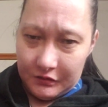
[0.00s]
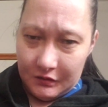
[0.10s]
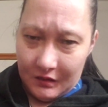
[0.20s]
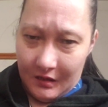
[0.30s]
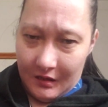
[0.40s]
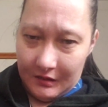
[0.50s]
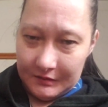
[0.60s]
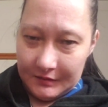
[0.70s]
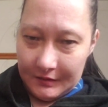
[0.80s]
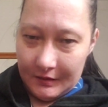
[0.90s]
to you
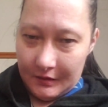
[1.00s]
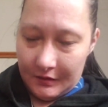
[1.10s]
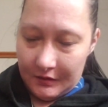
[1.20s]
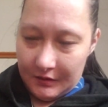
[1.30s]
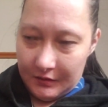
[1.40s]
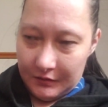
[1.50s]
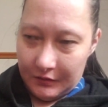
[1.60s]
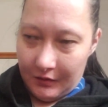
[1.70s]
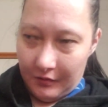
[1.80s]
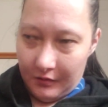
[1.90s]
guys later.
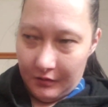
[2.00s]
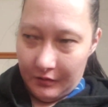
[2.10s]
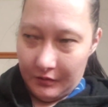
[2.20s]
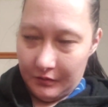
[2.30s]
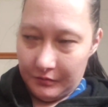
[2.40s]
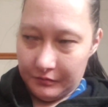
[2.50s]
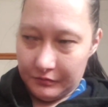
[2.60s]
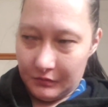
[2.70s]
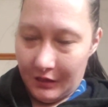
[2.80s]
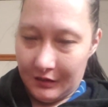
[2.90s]
Um,
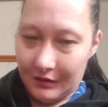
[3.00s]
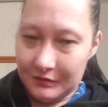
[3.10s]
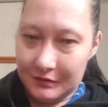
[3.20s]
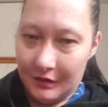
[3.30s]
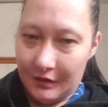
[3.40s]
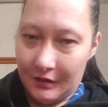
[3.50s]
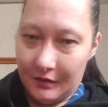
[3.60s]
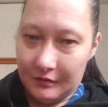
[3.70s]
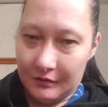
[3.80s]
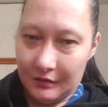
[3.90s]
like I
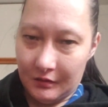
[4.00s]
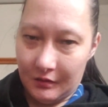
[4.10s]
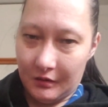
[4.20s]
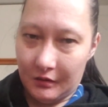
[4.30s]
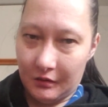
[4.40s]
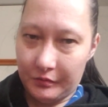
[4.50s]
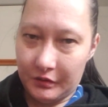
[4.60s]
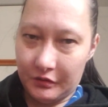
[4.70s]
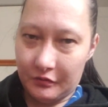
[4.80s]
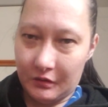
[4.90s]
said, I'll
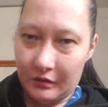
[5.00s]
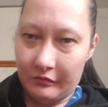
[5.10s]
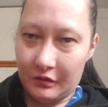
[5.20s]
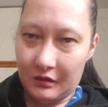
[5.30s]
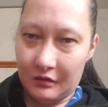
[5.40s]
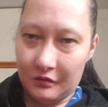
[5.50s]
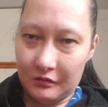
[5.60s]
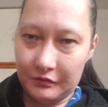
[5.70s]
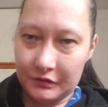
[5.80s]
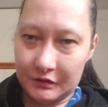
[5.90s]
be doing
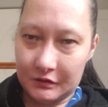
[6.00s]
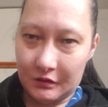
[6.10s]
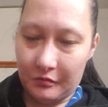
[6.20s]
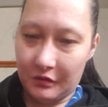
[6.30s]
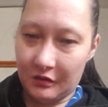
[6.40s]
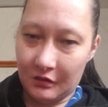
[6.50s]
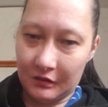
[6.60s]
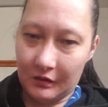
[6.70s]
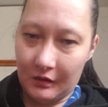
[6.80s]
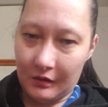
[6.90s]
videos of me
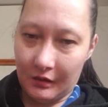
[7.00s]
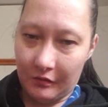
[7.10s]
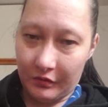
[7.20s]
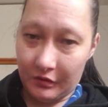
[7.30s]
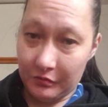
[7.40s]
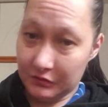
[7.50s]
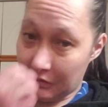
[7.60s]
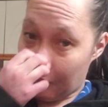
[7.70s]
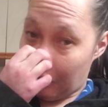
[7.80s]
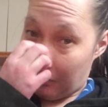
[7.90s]
cooking again with the
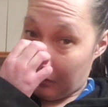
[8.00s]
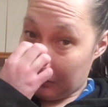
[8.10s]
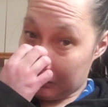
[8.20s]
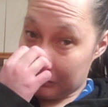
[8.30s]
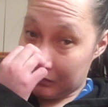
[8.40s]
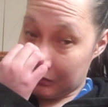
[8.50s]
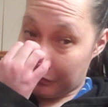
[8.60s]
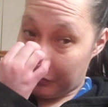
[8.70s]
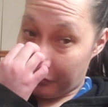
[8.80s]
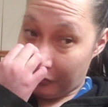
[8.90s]
music on since
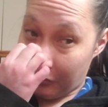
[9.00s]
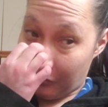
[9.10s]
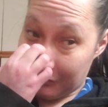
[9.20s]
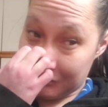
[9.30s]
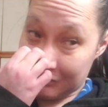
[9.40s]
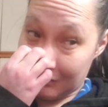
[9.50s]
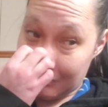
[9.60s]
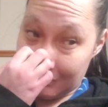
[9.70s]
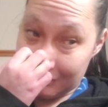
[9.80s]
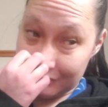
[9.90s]
people requested
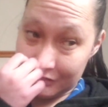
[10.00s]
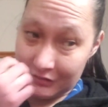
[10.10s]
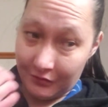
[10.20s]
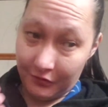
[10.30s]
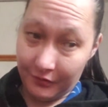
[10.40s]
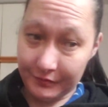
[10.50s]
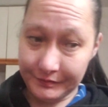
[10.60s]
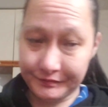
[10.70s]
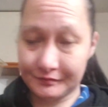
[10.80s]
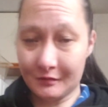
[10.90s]
it. So,
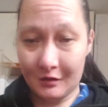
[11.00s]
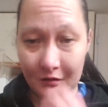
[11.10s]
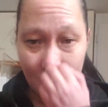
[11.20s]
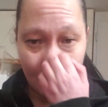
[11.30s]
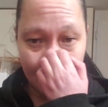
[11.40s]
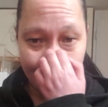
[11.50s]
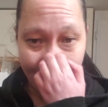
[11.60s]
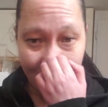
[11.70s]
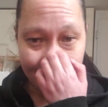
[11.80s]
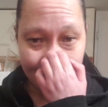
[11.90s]

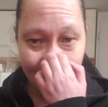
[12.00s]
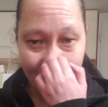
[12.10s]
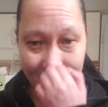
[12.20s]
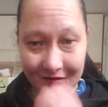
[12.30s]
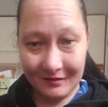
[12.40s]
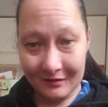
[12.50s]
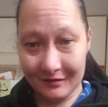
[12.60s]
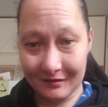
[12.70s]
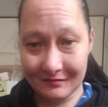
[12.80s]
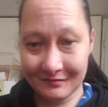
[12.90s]
back to that
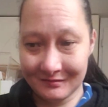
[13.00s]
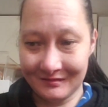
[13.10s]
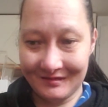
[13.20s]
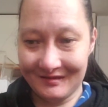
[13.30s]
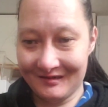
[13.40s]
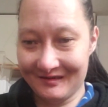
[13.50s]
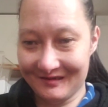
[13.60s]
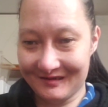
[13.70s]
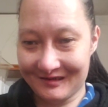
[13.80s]
again. Because